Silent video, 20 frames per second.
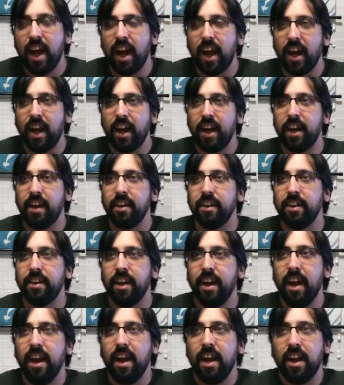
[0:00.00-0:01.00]
and
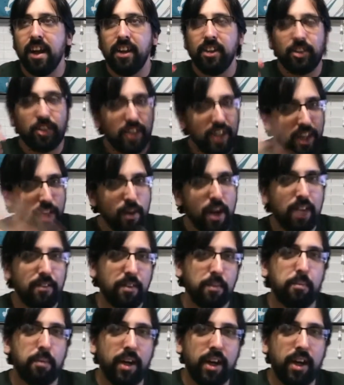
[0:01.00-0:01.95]
so now you have a,